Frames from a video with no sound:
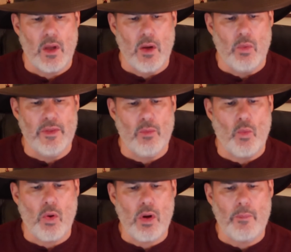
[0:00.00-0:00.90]
When the
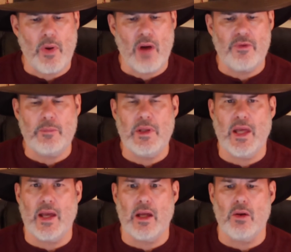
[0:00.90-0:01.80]
war on poverty
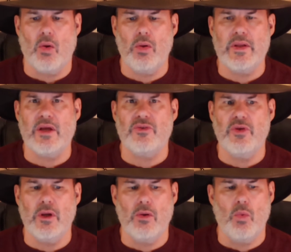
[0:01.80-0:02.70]
began, only a
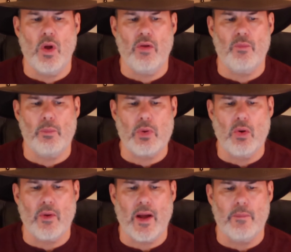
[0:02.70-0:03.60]
single
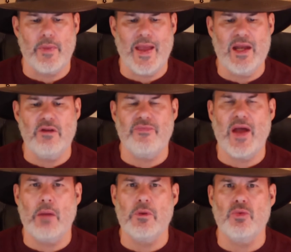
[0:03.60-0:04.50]
program, Aid to
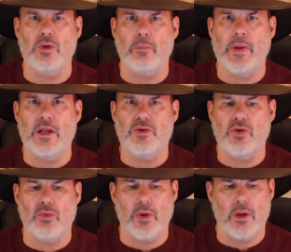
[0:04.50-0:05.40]
Families with Dependent
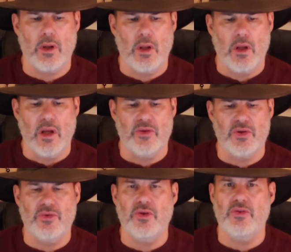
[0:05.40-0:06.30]
Children,
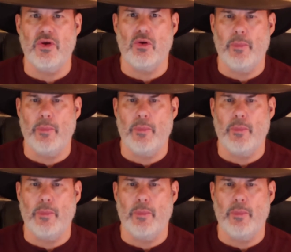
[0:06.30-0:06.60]
assisted single